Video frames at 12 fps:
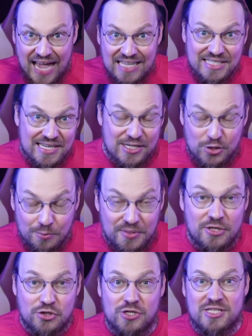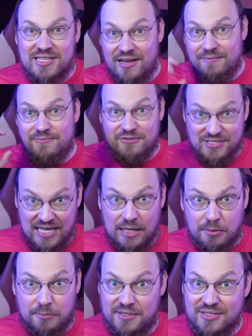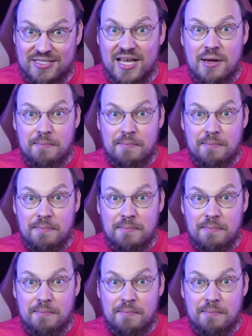S in SOP should stand for sellable because